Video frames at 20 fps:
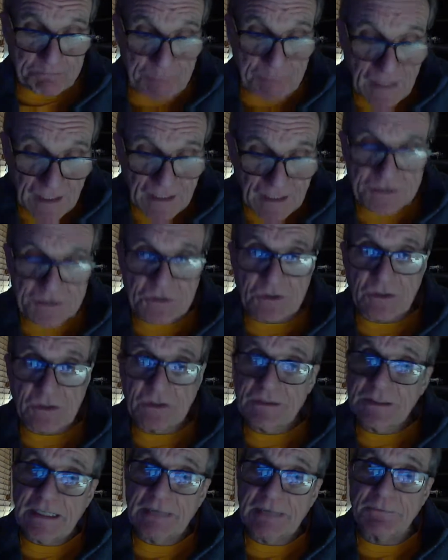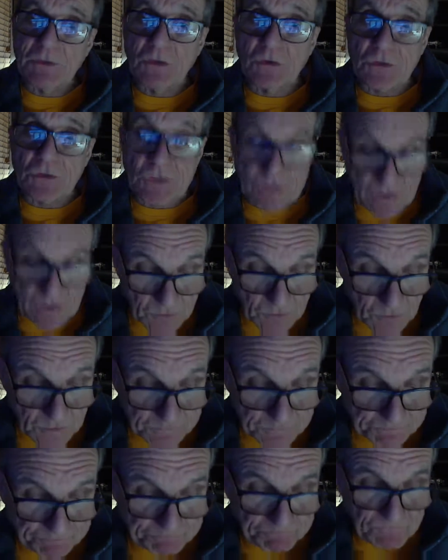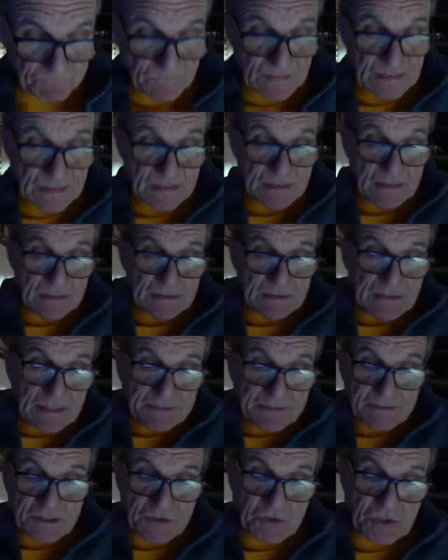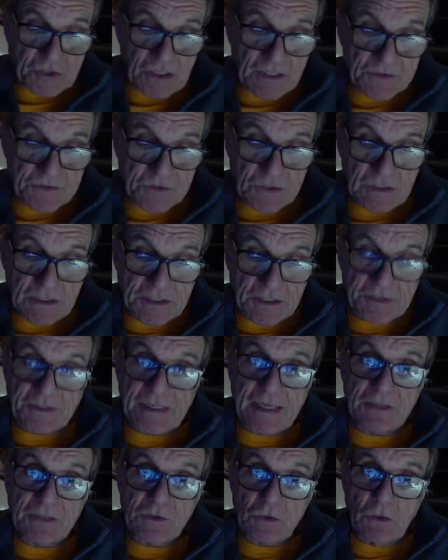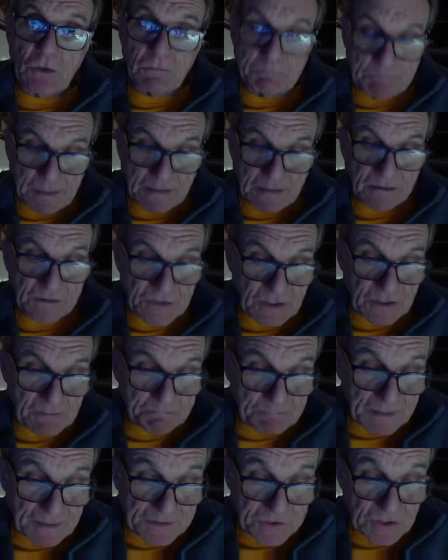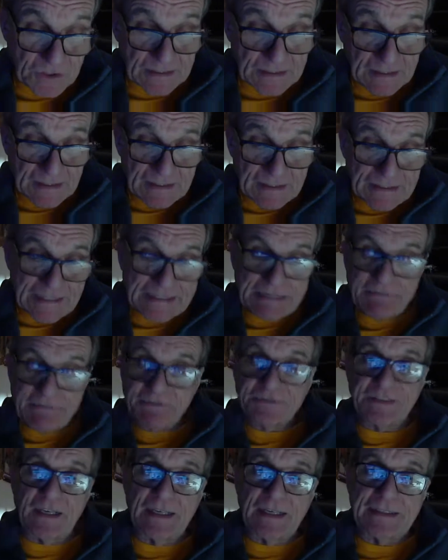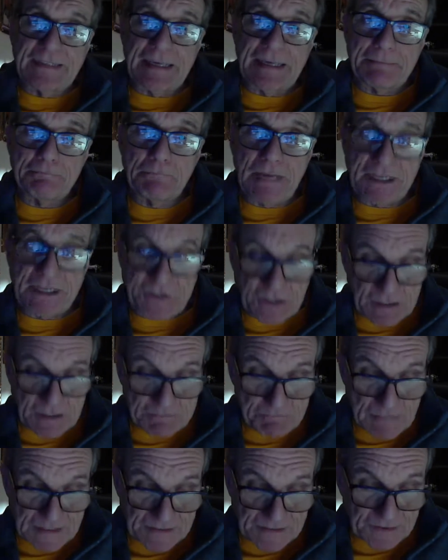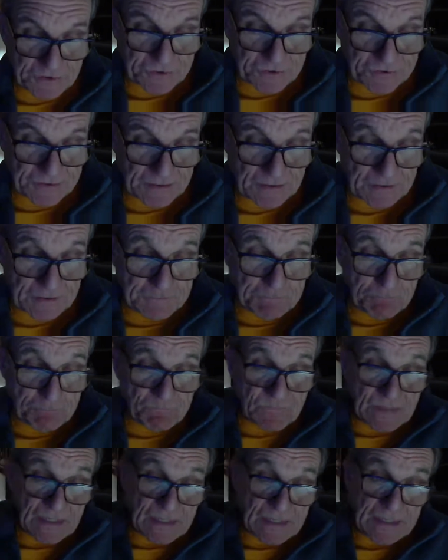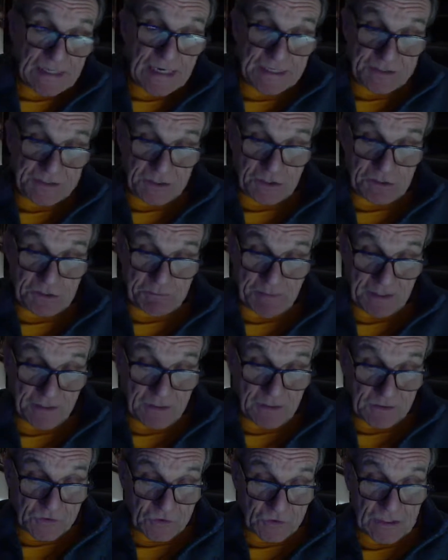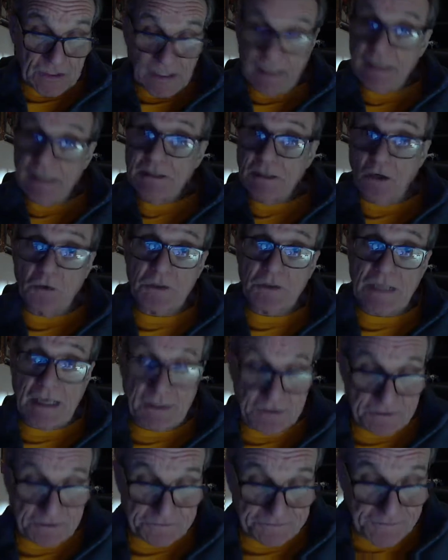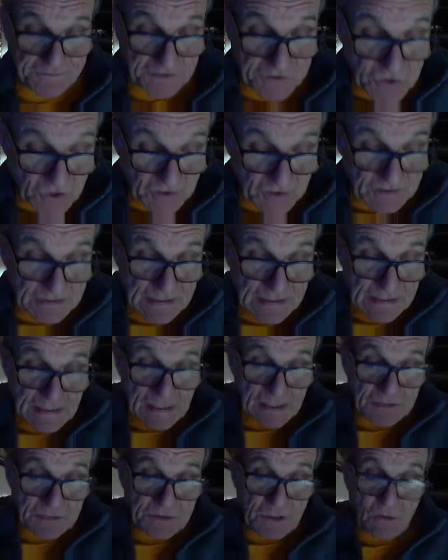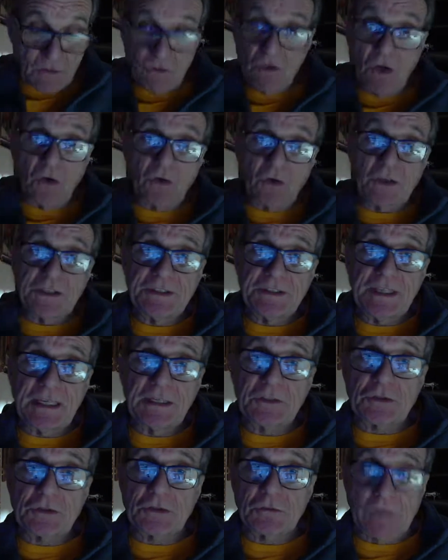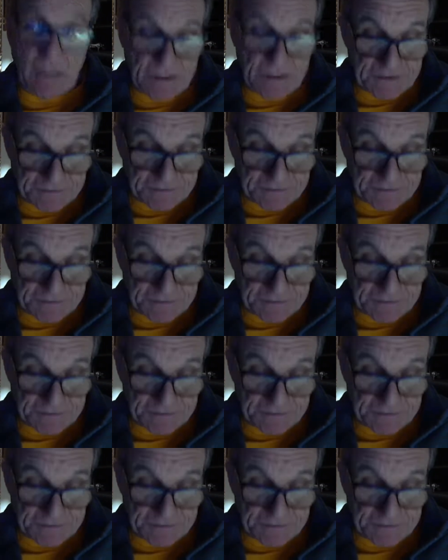past condemn your soul. Let the Chancellor create your bulging budget. Let him find that magic money tree. He has experience, he knows how to fudge it, and no longer needs to earn a